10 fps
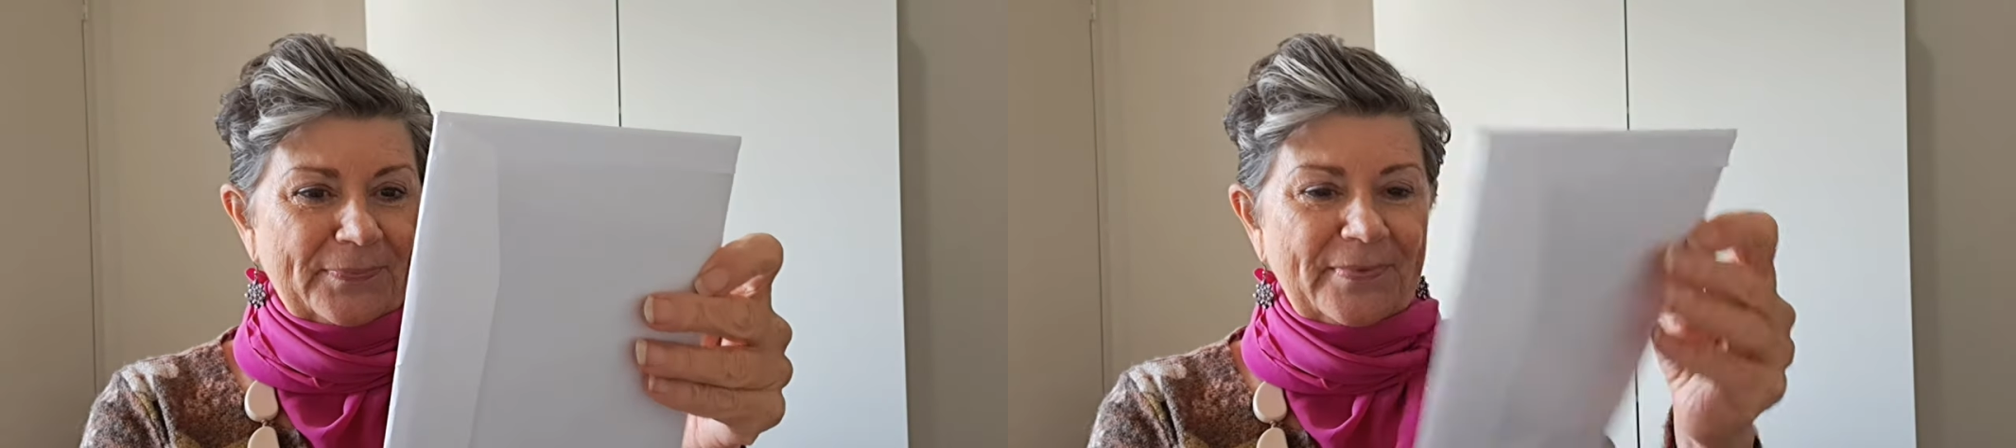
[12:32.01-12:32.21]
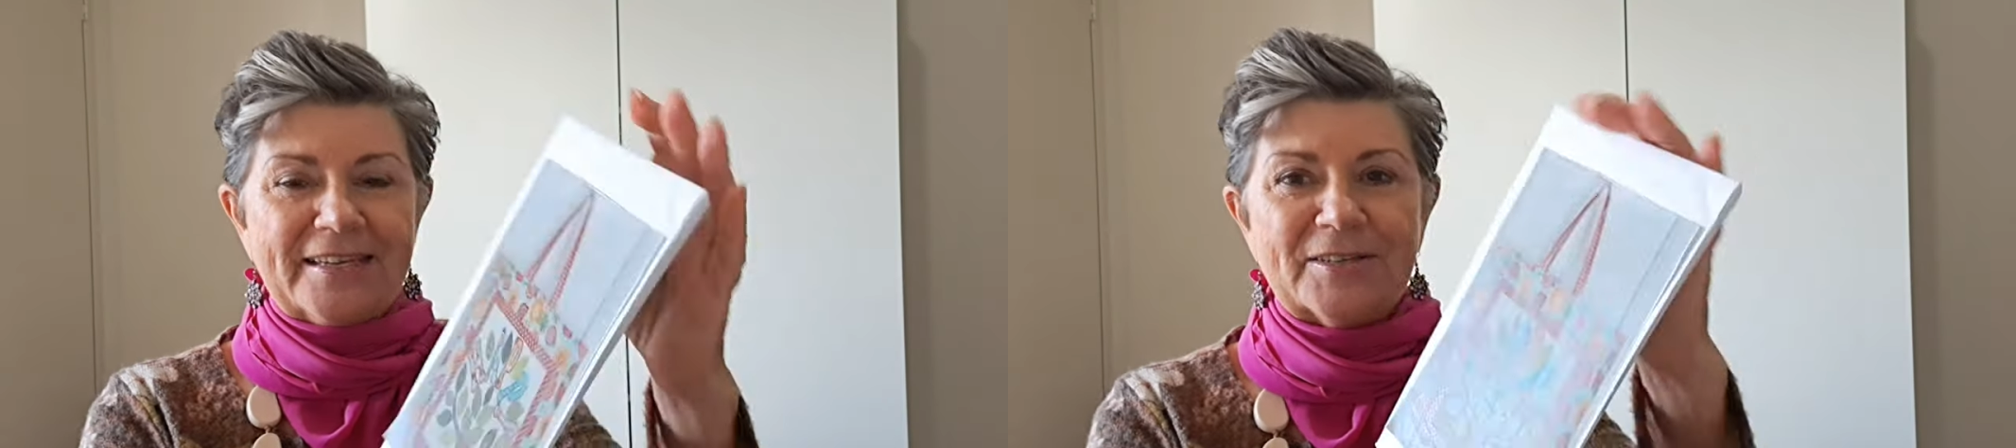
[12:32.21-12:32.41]

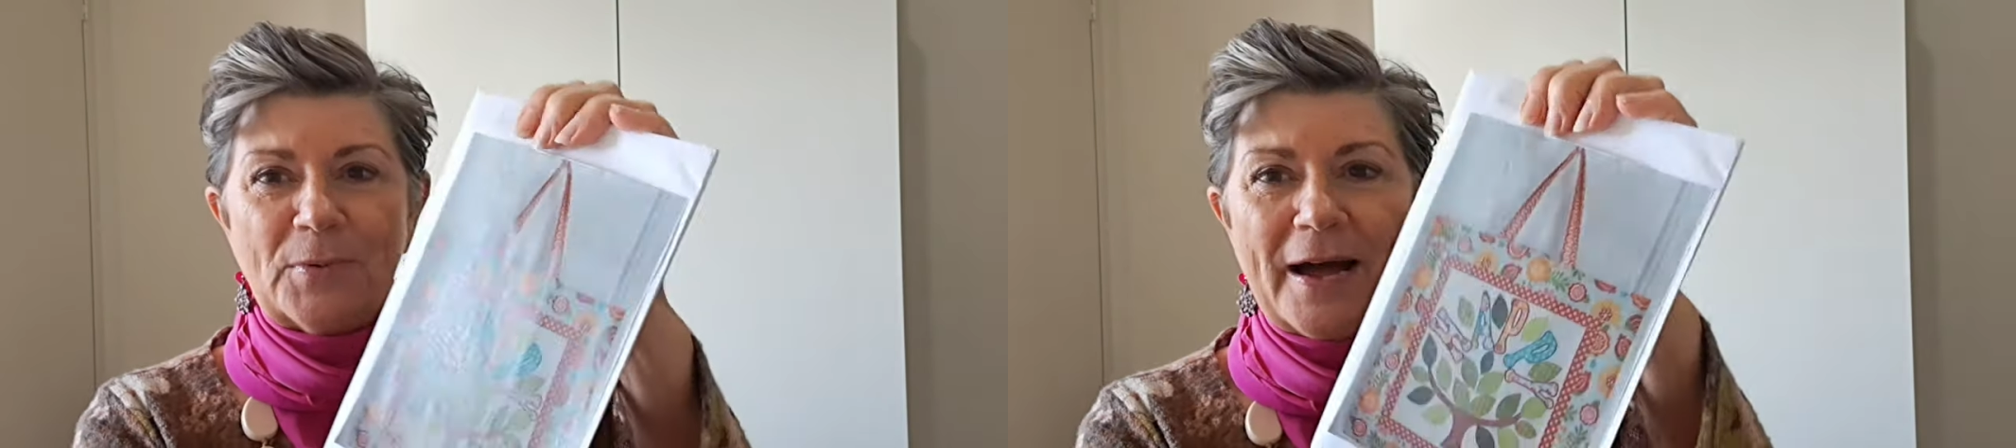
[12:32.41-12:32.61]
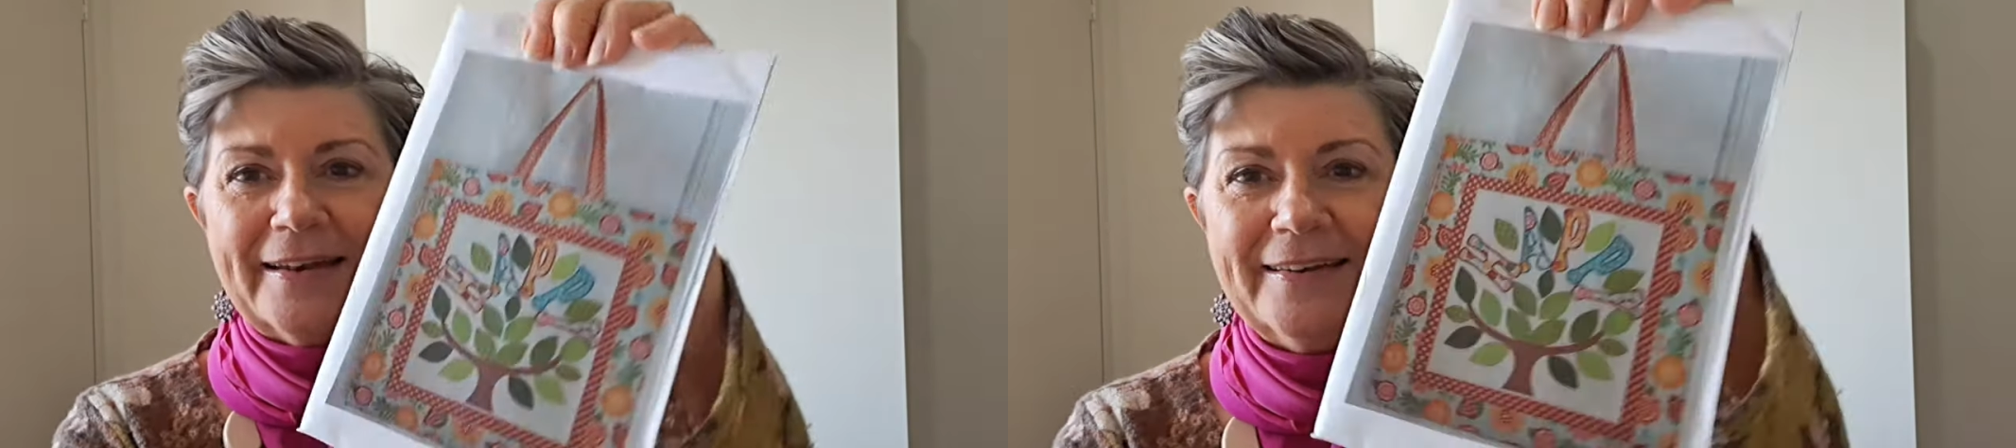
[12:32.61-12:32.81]
This one,